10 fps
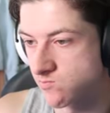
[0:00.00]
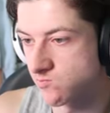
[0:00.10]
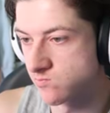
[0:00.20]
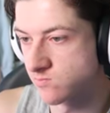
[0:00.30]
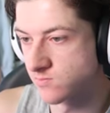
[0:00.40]

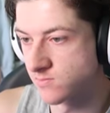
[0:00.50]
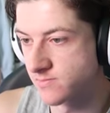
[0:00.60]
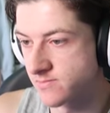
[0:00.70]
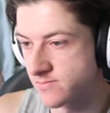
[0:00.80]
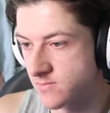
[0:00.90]
Well, he played
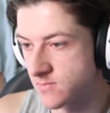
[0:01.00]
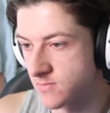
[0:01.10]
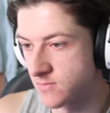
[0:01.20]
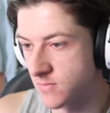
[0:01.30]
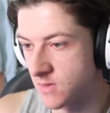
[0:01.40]
really well,
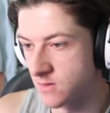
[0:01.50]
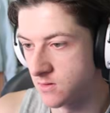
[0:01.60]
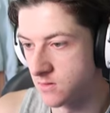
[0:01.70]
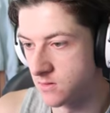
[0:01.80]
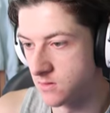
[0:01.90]
didn't
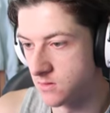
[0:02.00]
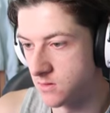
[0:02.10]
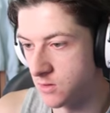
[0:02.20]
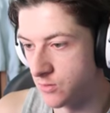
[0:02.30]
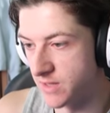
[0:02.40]
he? And,
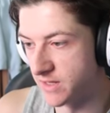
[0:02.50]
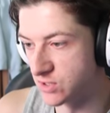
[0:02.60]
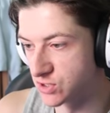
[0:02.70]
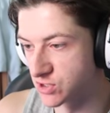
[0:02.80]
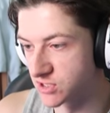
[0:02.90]
he oh, Nene then
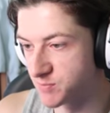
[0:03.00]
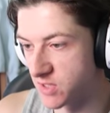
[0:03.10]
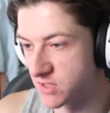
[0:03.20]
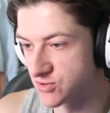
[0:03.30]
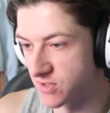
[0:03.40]
just got spun. They're
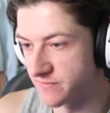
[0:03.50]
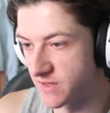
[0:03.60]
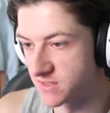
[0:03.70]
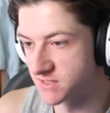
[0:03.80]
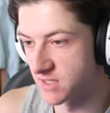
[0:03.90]
trying to find
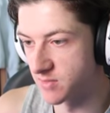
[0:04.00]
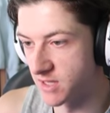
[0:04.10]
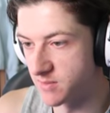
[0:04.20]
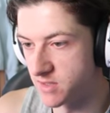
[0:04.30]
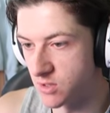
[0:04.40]
Salah behind
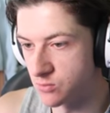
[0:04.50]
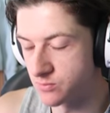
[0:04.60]
me. No. Nope.